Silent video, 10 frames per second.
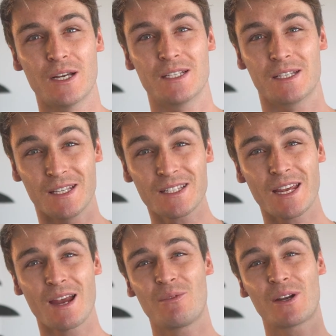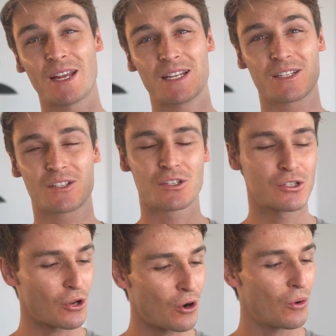is this camera gets
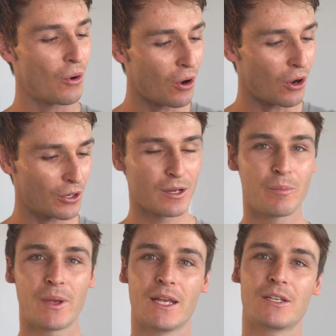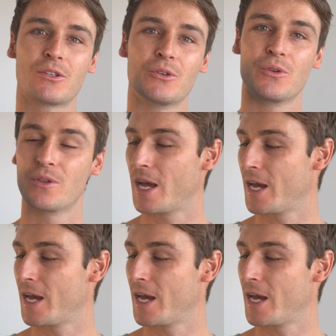so hot compared to the